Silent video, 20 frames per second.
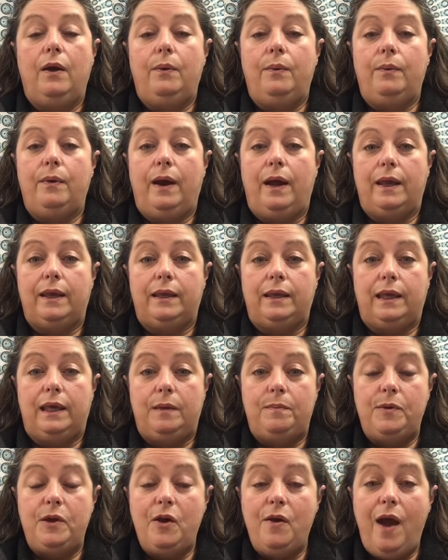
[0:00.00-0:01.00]
Right,
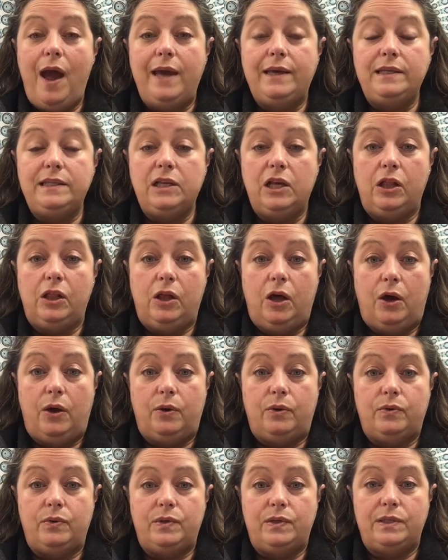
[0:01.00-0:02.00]
keep your eyes
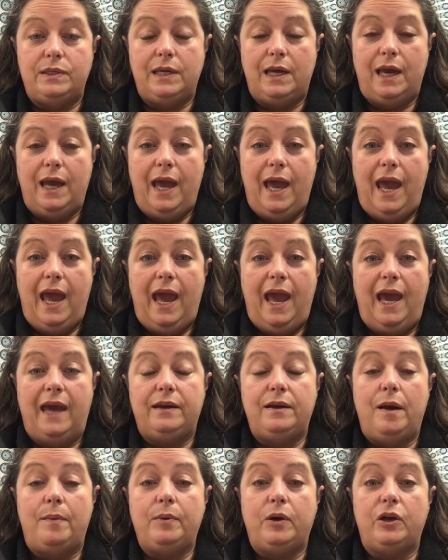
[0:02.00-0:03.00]
closed, and
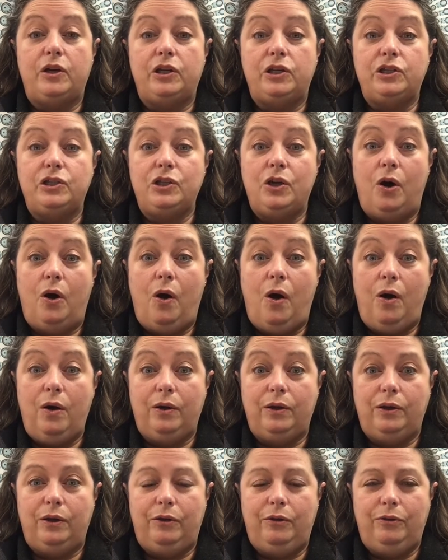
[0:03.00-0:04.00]
I'm going to
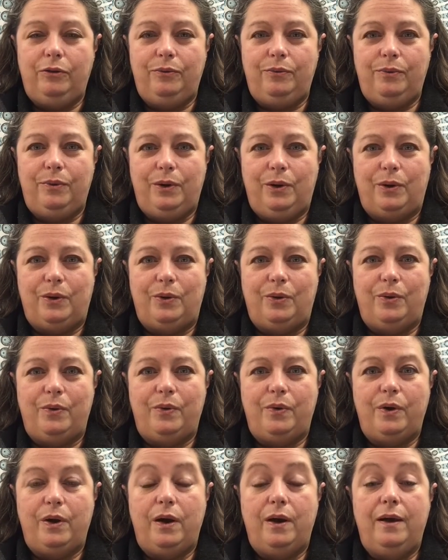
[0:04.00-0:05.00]
talk you through
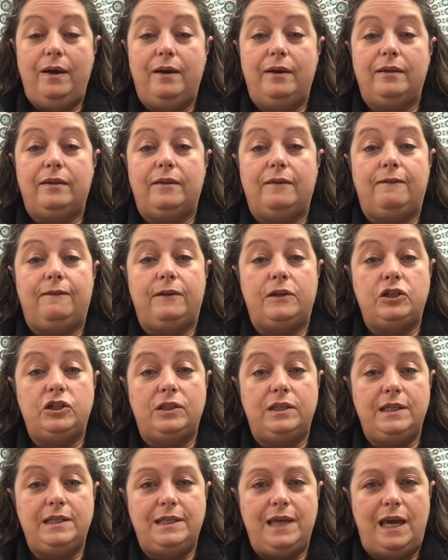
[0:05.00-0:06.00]
the
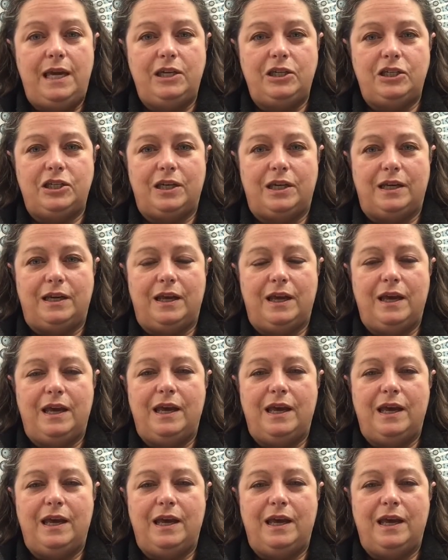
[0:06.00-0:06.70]
visualization